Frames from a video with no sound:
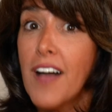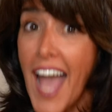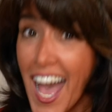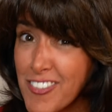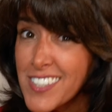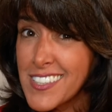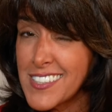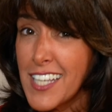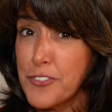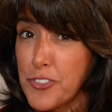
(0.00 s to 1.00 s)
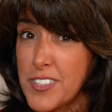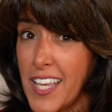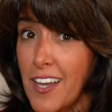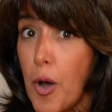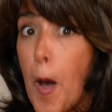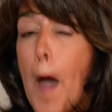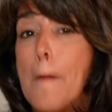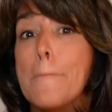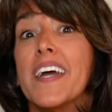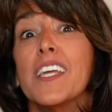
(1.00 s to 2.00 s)
have a successful sale,
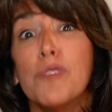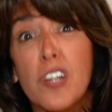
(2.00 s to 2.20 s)
but it will